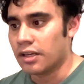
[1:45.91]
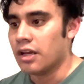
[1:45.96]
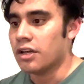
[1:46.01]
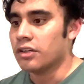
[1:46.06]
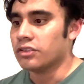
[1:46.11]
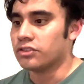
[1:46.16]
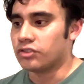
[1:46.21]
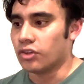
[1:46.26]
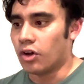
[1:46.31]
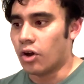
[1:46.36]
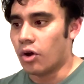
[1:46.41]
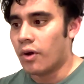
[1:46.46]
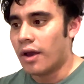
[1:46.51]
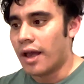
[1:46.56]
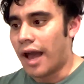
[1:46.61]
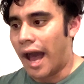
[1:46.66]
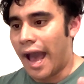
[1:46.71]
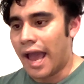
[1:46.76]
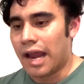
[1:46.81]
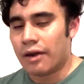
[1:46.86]
So
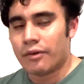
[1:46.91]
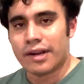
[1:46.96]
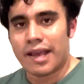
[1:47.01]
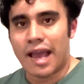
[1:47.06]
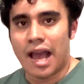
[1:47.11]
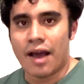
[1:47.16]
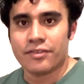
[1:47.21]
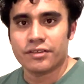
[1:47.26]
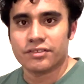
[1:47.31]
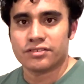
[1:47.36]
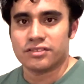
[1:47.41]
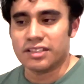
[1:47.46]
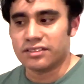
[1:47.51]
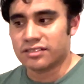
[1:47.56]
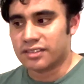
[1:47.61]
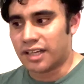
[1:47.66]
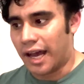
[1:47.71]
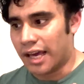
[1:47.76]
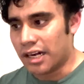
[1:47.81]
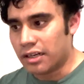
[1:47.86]
I already have those things
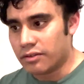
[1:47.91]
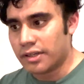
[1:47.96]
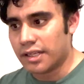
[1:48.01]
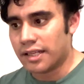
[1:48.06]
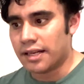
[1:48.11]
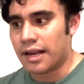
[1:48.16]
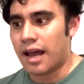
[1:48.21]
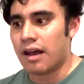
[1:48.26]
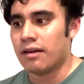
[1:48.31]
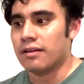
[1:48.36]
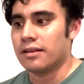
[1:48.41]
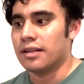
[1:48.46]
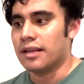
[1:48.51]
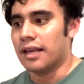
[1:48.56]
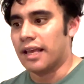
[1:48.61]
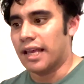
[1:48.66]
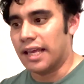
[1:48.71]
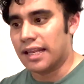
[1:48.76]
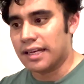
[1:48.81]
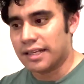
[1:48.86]
kind of written out
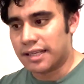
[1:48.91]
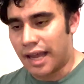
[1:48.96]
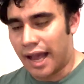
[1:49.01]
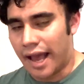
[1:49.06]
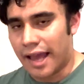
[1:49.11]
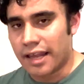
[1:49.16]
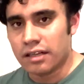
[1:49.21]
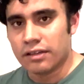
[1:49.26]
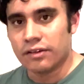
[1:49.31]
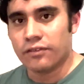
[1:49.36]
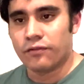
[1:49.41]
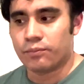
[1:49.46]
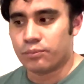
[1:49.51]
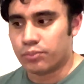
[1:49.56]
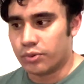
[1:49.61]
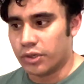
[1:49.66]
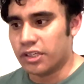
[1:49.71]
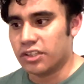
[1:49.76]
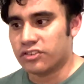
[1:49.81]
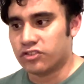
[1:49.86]
and kind of
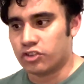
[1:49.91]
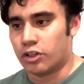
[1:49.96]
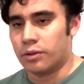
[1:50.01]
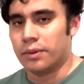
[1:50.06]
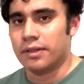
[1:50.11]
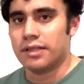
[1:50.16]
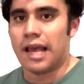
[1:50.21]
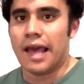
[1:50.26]
predetermined,